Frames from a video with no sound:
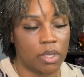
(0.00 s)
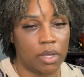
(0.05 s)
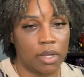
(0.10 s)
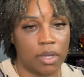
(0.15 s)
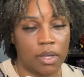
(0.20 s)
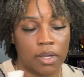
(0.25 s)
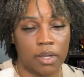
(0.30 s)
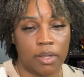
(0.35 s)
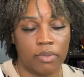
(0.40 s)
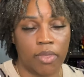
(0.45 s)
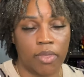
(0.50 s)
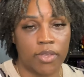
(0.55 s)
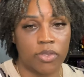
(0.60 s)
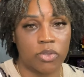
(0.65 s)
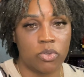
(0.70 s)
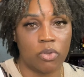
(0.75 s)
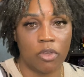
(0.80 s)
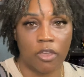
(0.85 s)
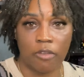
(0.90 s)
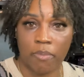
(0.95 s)
that
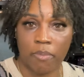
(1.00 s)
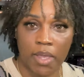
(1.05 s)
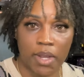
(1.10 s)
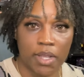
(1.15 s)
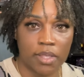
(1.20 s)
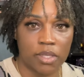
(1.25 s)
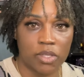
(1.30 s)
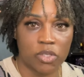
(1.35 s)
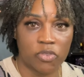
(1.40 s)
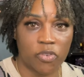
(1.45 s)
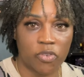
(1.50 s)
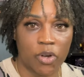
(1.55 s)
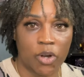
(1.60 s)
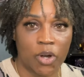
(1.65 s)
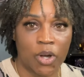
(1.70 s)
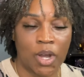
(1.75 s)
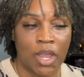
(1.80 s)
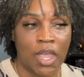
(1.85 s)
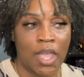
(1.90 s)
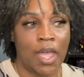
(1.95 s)
you have made it this
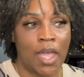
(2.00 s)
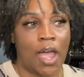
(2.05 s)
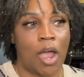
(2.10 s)
far.